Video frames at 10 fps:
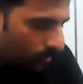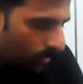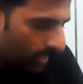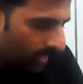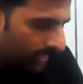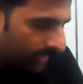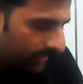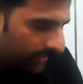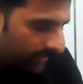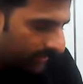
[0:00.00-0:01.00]

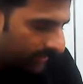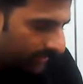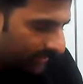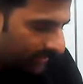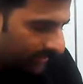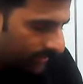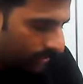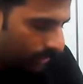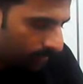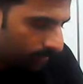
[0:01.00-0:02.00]
one,
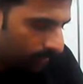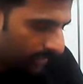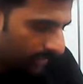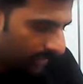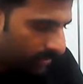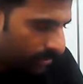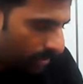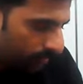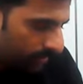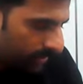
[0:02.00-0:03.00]
stop. Okay, I
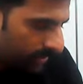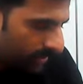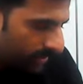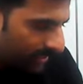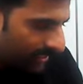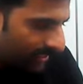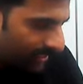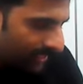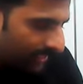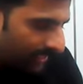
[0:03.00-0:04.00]
stopped.
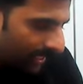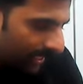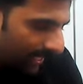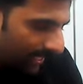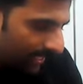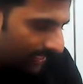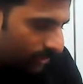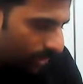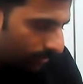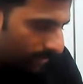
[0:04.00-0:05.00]
I, I,
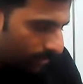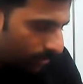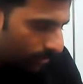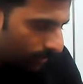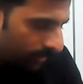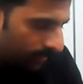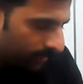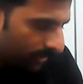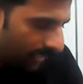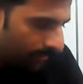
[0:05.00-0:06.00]
stopped the group.
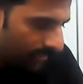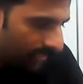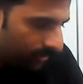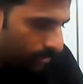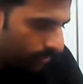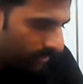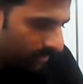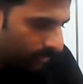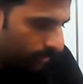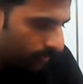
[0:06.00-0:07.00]
Okay, I mean, I closed
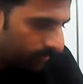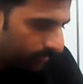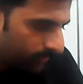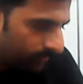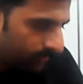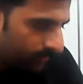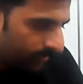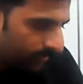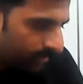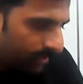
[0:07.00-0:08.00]
the group.
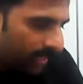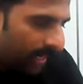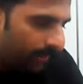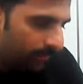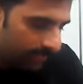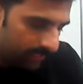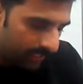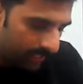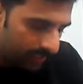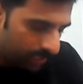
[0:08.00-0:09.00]
And but
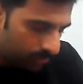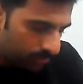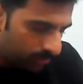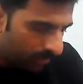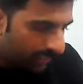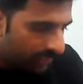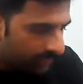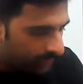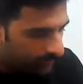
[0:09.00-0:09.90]
that, that also like